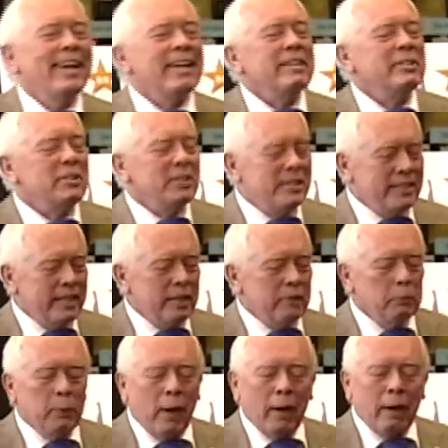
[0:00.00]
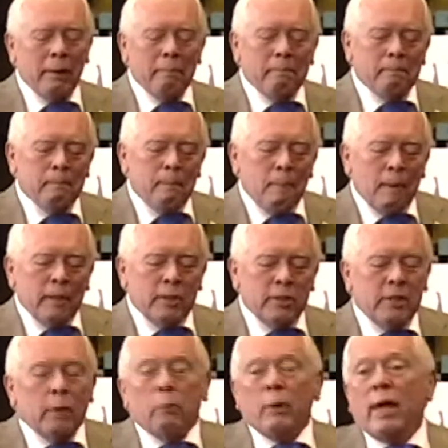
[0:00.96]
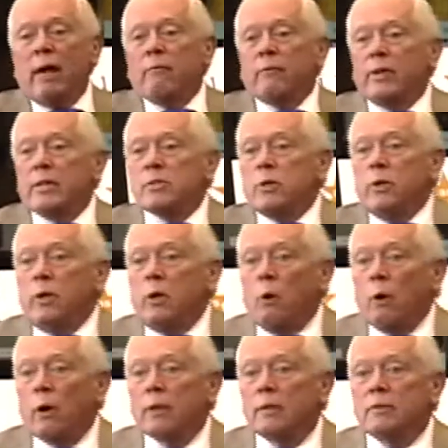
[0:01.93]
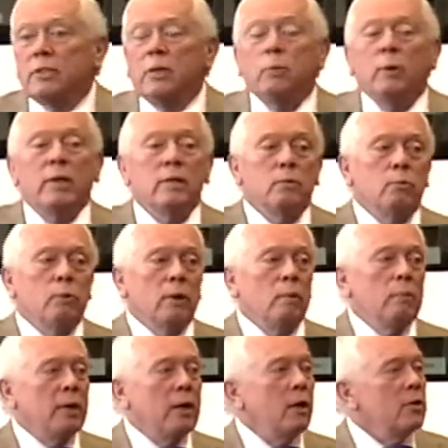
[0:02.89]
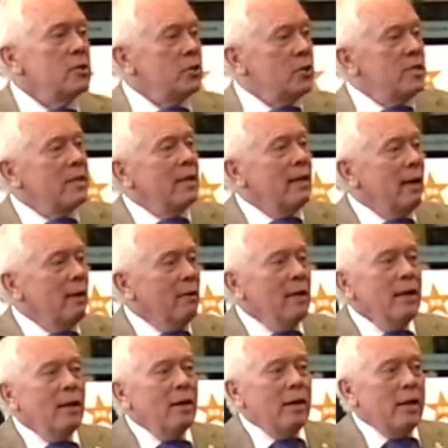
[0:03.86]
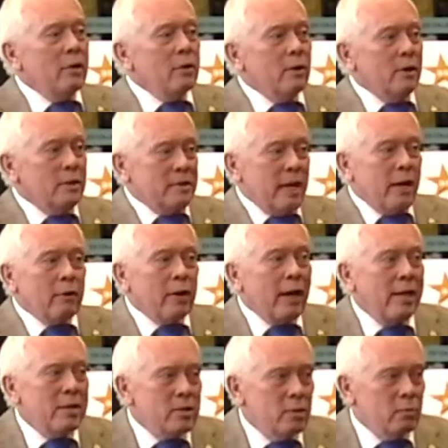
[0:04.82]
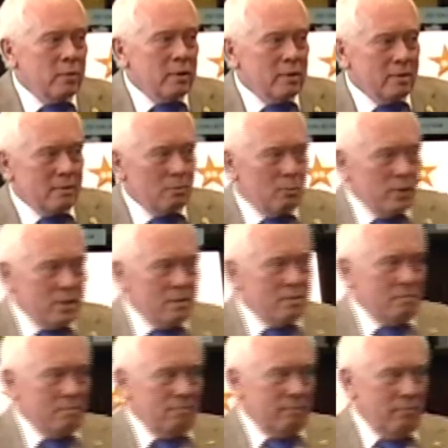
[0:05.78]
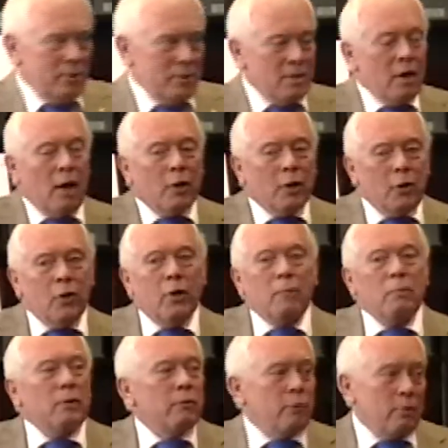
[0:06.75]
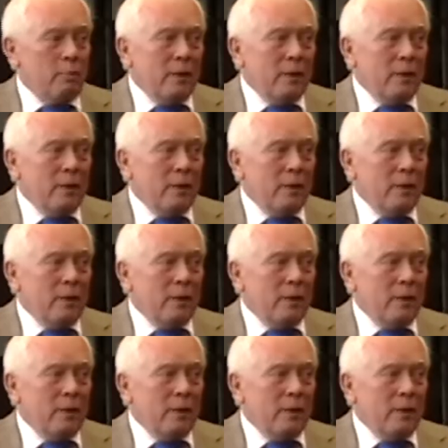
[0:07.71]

And she said, uh, she said, we had friends in New York. She went to Will because she said, now, segregation was, was, was not good, but for